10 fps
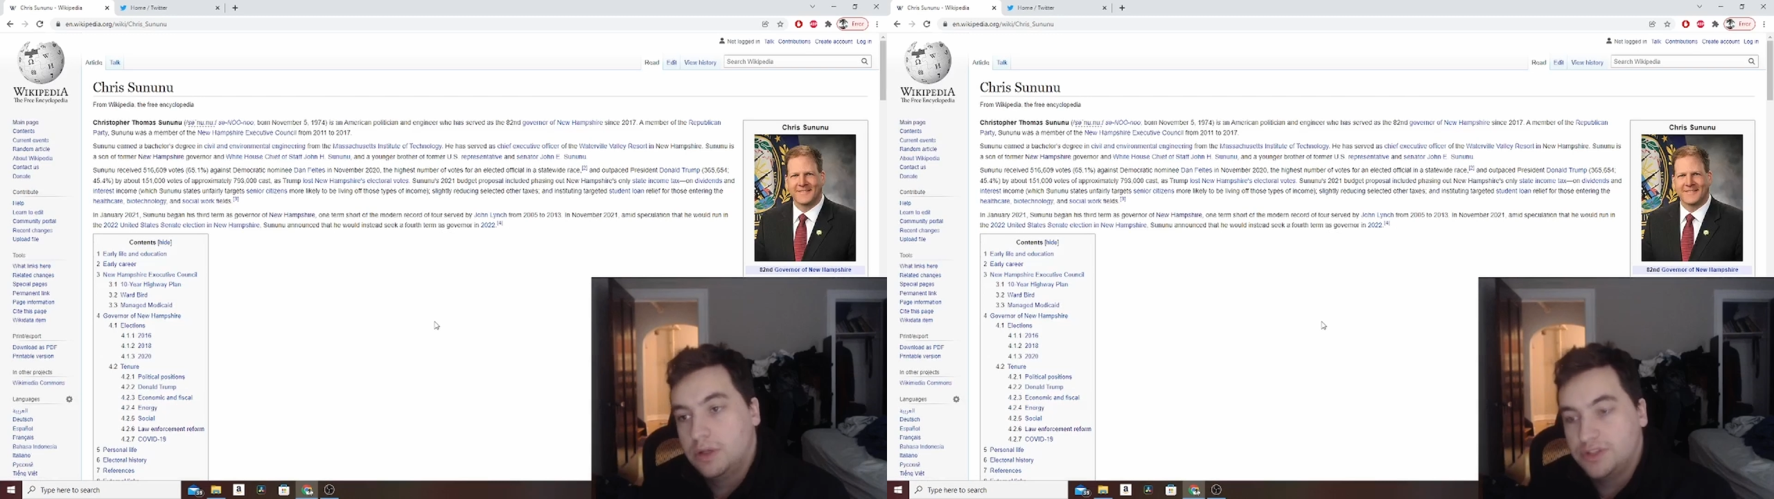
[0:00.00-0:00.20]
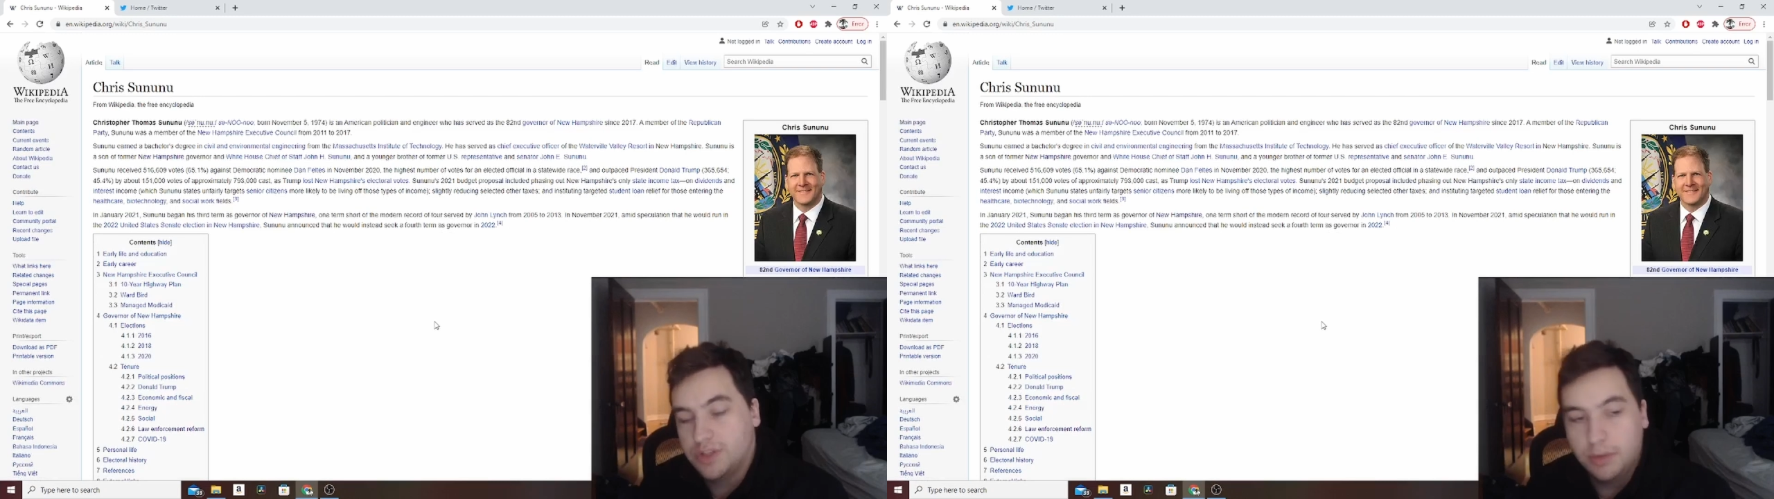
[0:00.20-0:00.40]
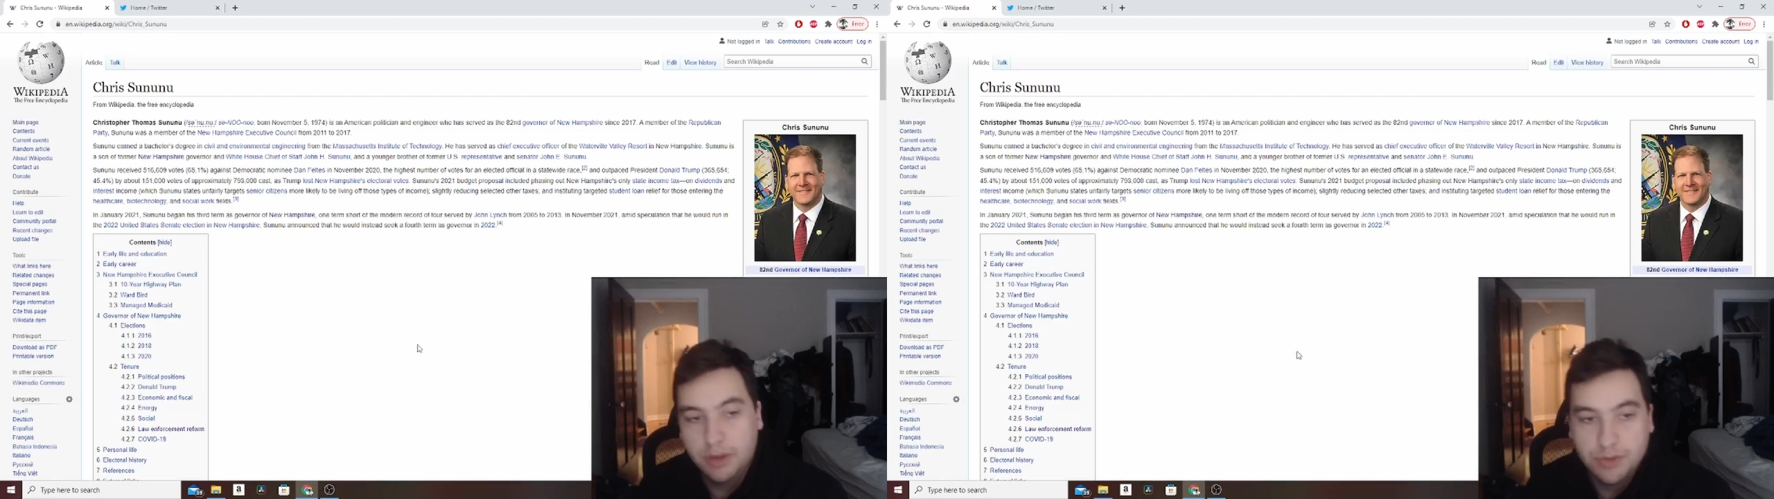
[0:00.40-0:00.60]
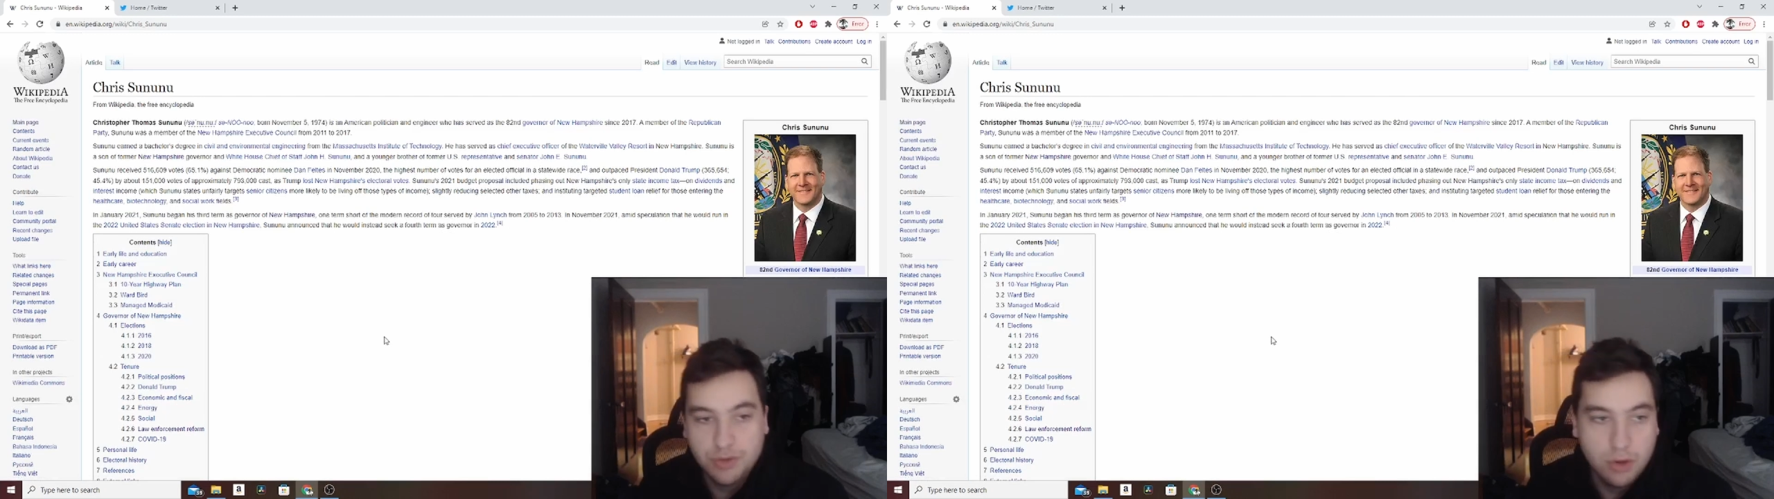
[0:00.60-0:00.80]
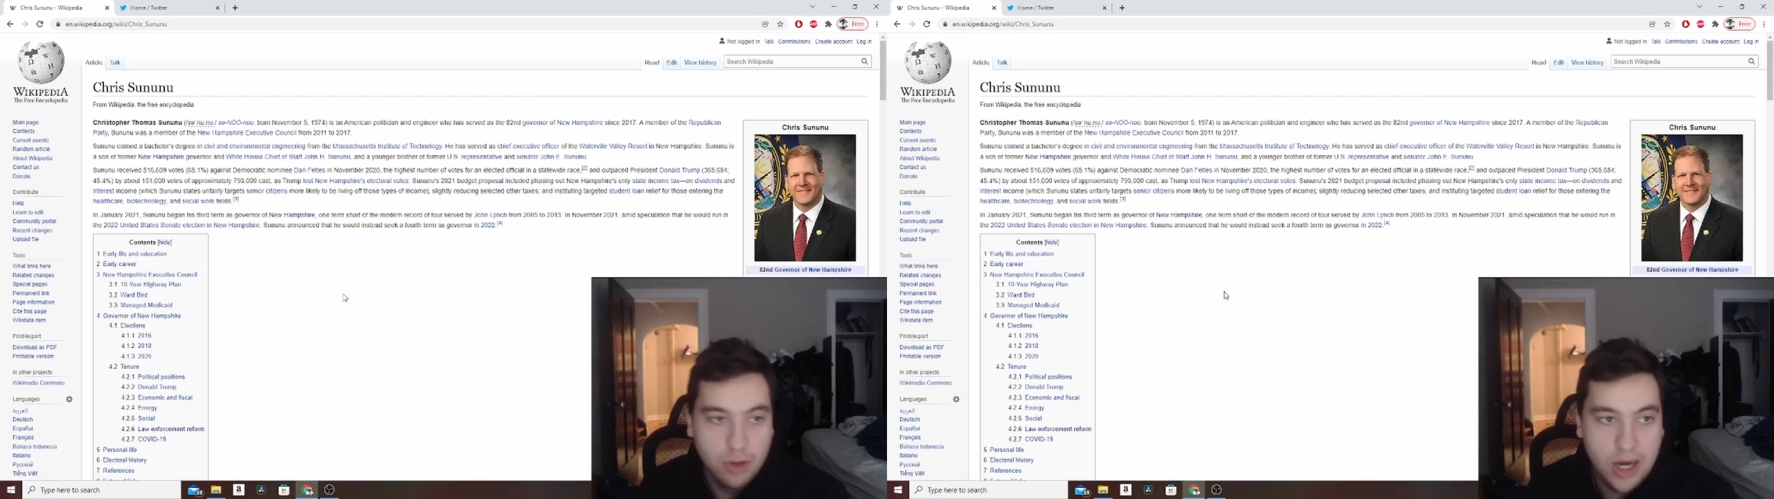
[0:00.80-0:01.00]
Some of them
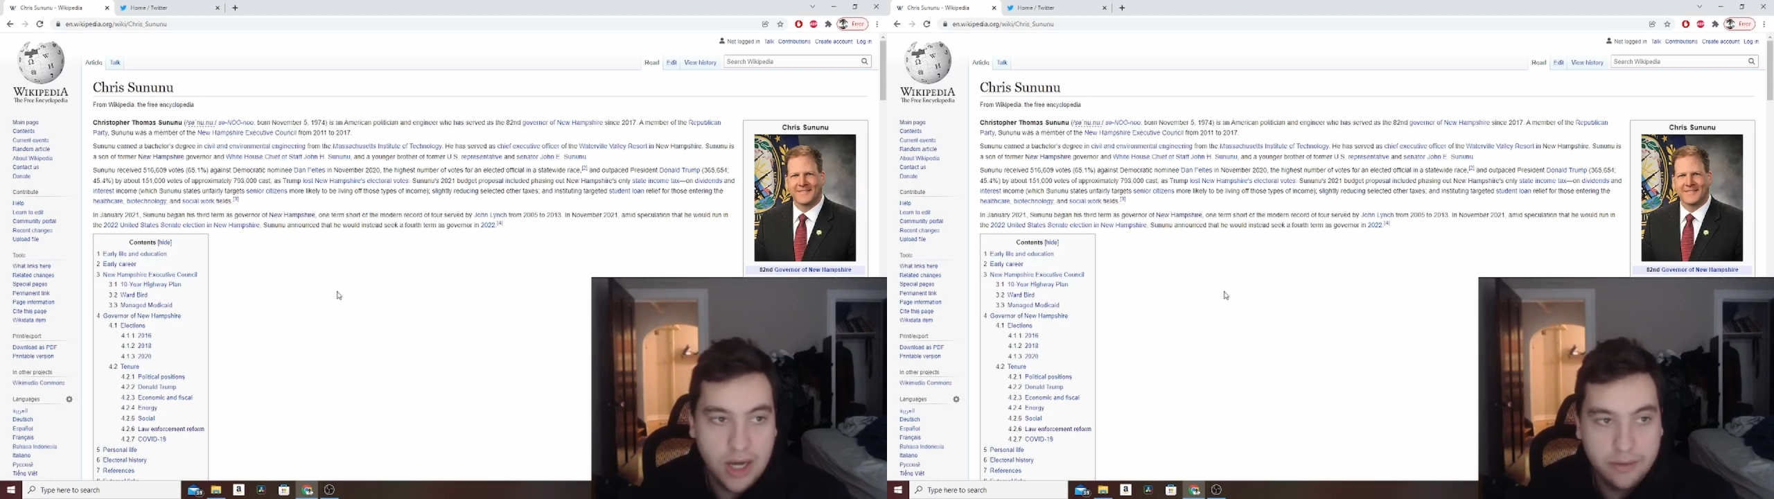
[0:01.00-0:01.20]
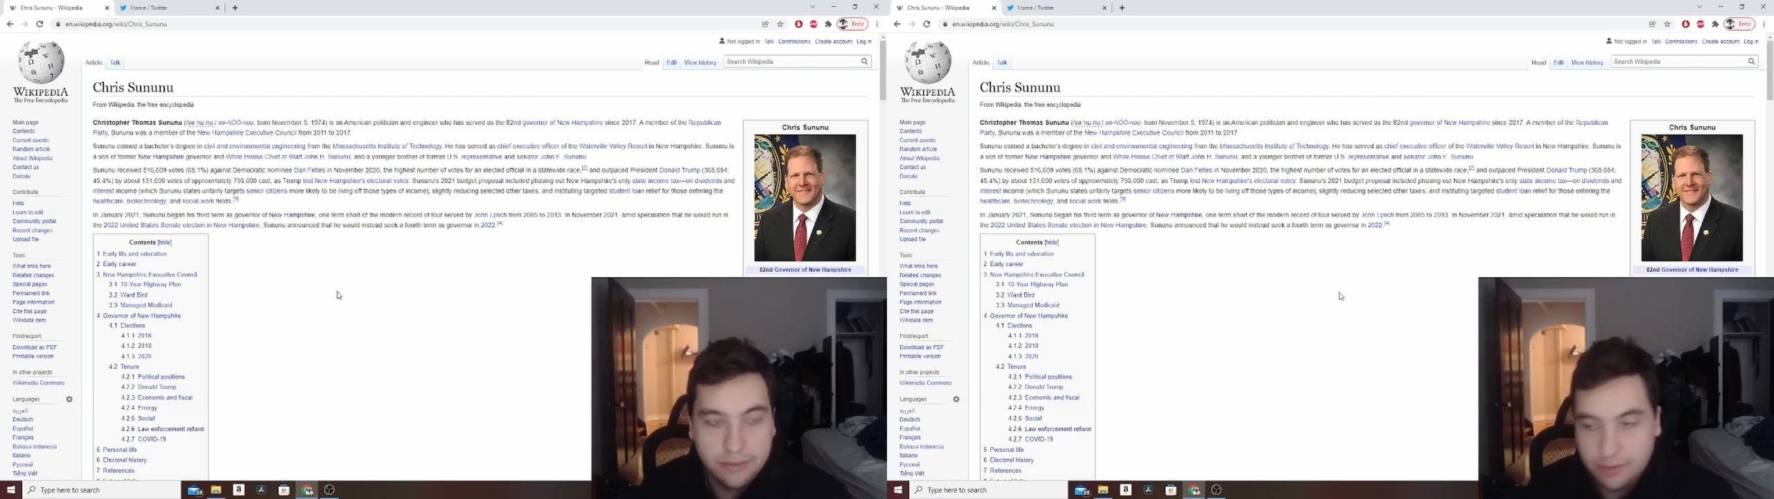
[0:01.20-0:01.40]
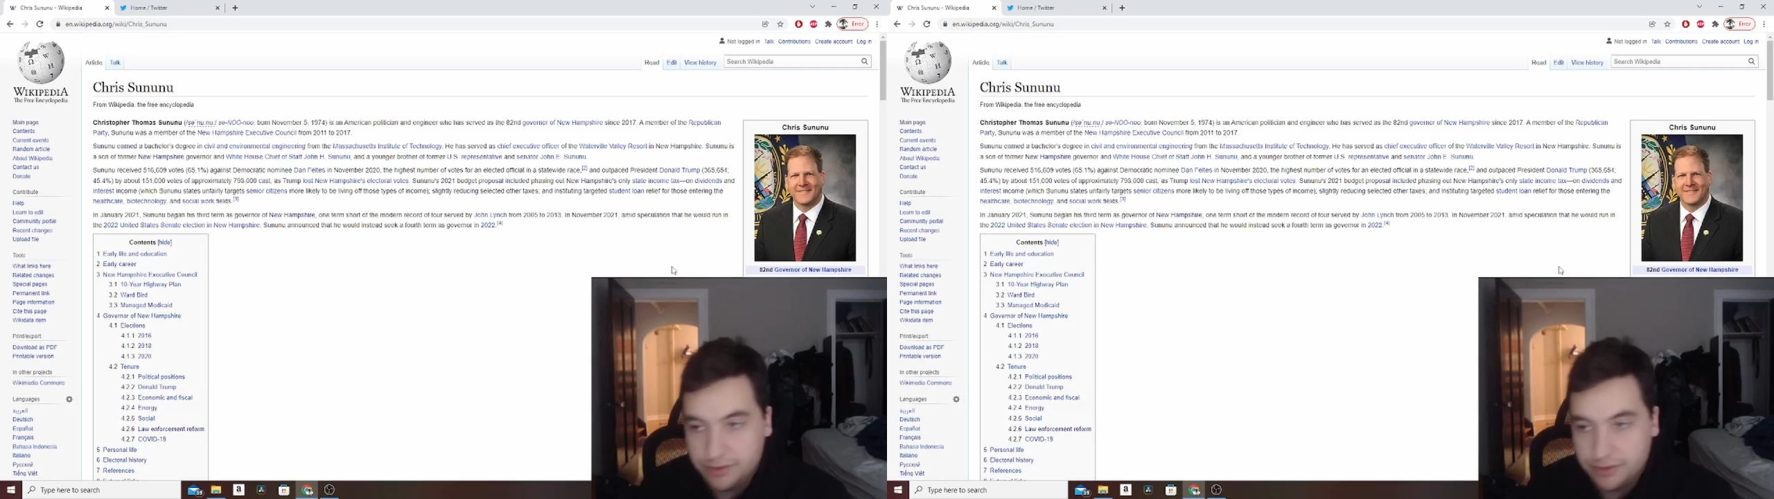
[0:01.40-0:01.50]
do a lot.